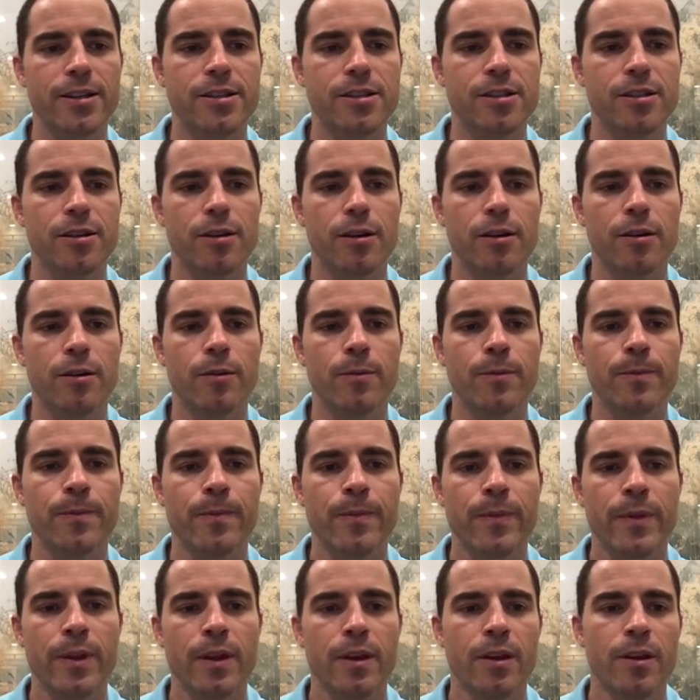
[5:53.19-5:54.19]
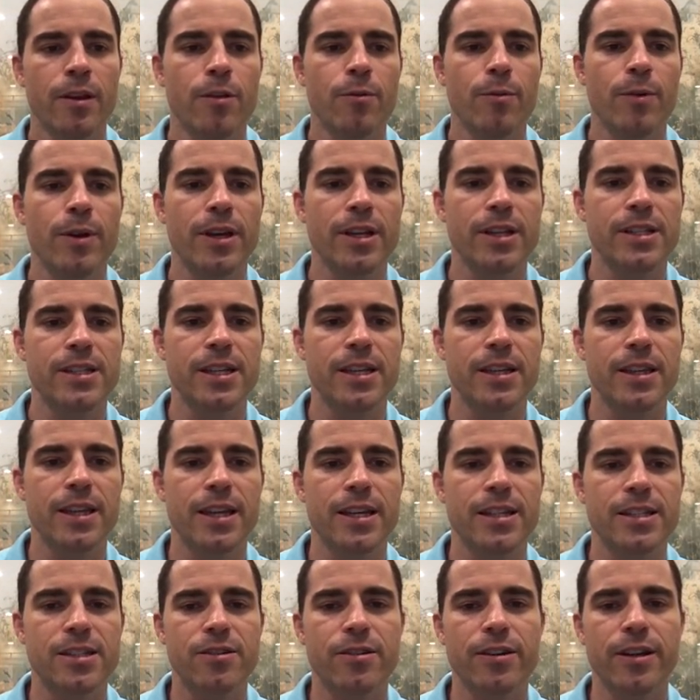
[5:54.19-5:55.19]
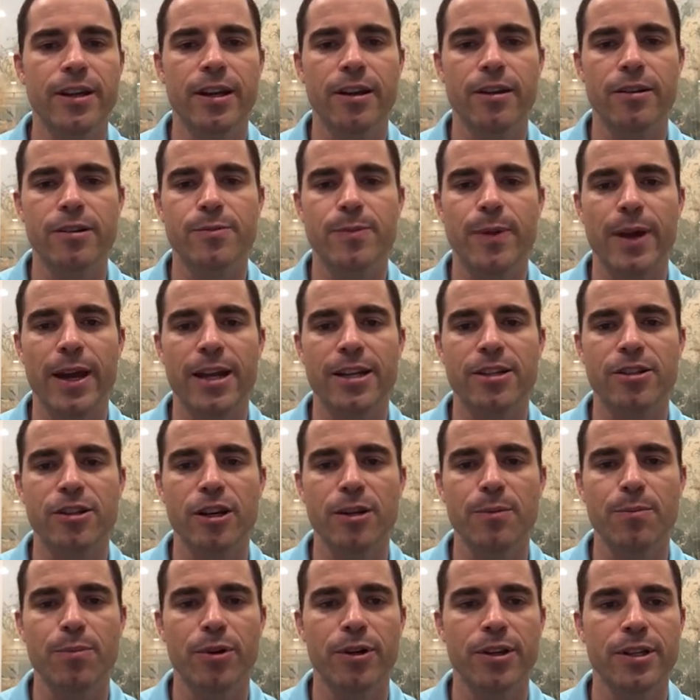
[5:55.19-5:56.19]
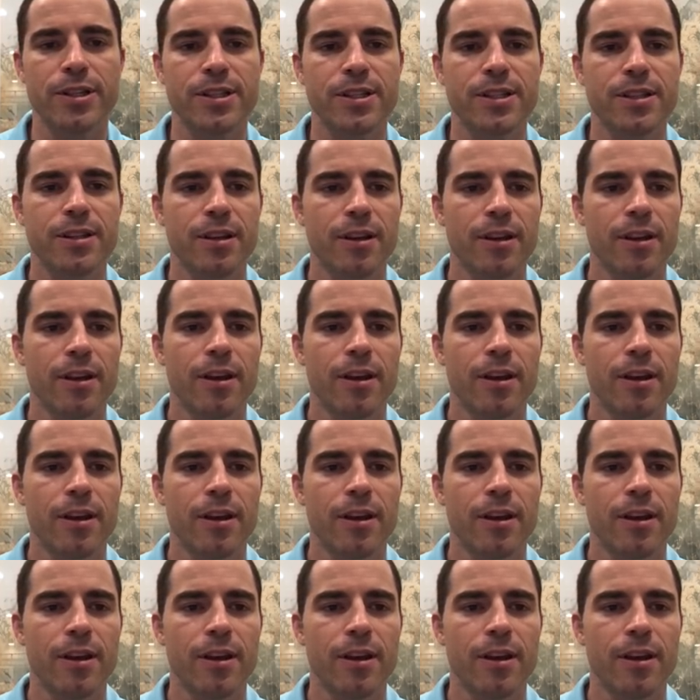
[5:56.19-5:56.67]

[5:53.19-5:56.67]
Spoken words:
So we can see in the history, here's my extra inputs.